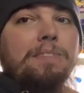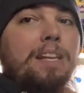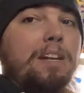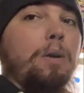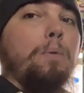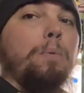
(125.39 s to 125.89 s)

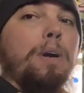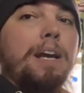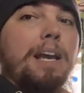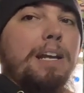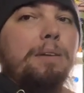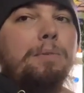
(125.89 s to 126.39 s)
They don't want
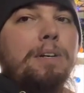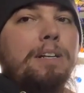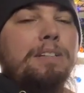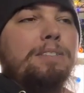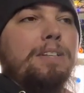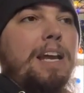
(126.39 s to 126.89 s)

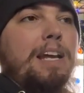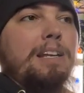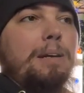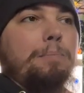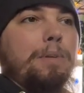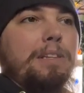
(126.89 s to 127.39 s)
anyone to end
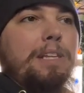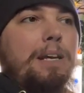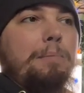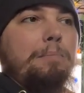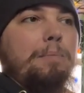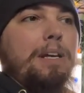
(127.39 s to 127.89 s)
up with
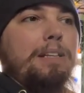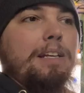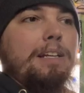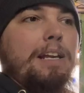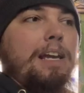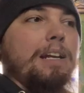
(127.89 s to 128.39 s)
them and
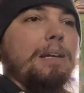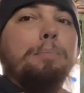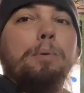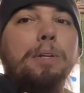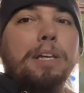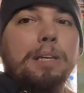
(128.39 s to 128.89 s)
then they end up
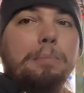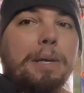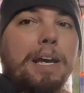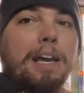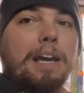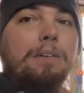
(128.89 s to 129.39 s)
on
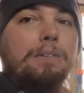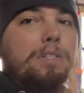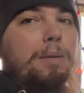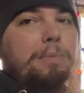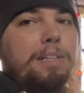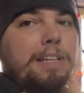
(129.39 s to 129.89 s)
eBay or
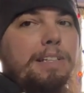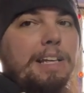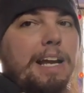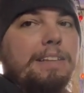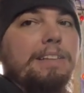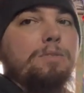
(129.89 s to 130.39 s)
something like
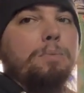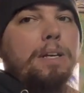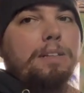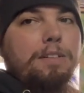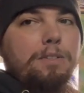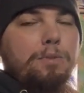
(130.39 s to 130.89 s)
that. That's why
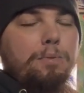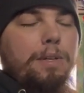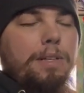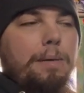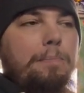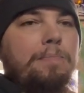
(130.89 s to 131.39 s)
they
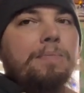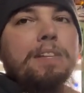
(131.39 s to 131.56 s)
destroy them.